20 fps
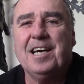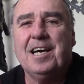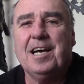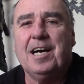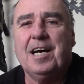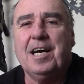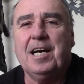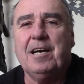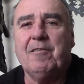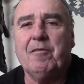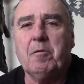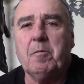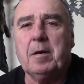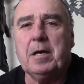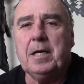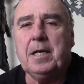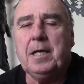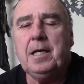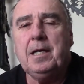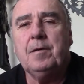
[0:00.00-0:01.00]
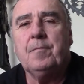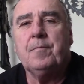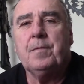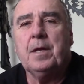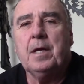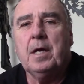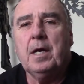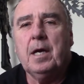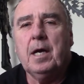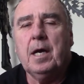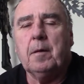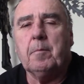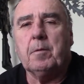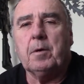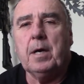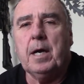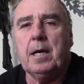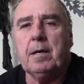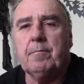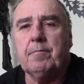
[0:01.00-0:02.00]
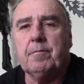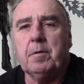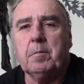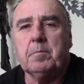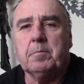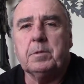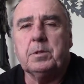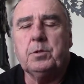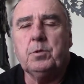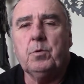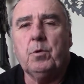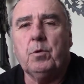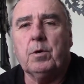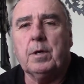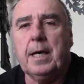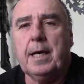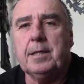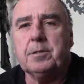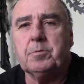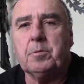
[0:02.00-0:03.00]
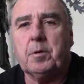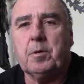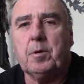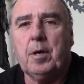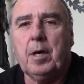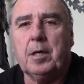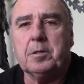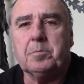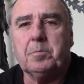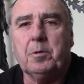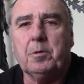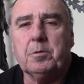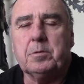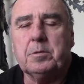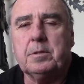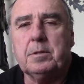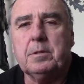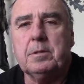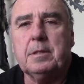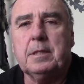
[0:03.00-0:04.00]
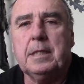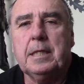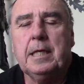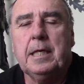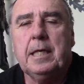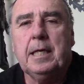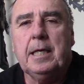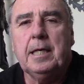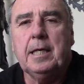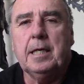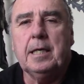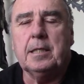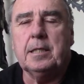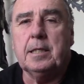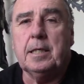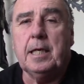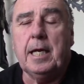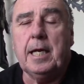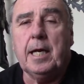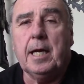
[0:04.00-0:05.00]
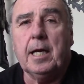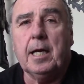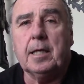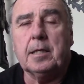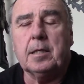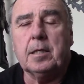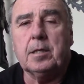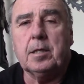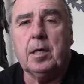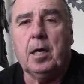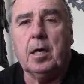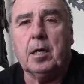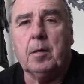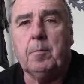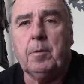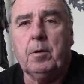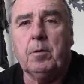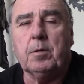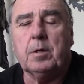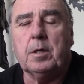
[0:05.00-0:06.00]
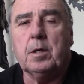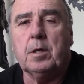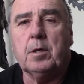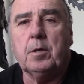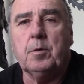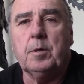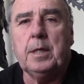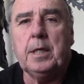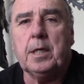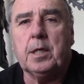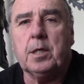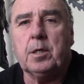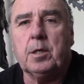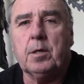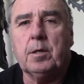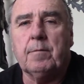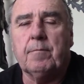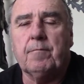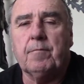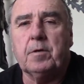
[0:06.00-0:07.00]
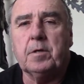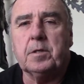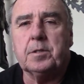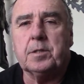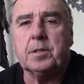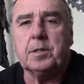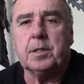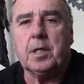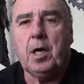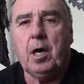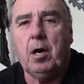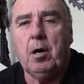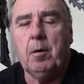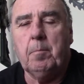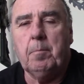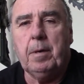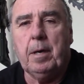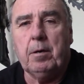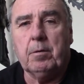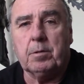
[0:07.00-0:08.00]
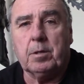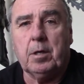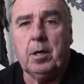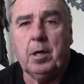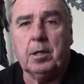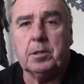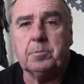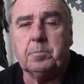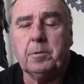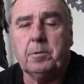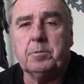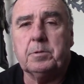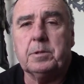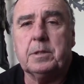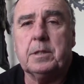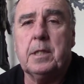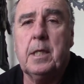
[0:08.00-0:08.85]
Hi everybody, I'm Greg from Two Old Guys with Crossbows, and today I'd like to talk about recurve versus compound crossbows.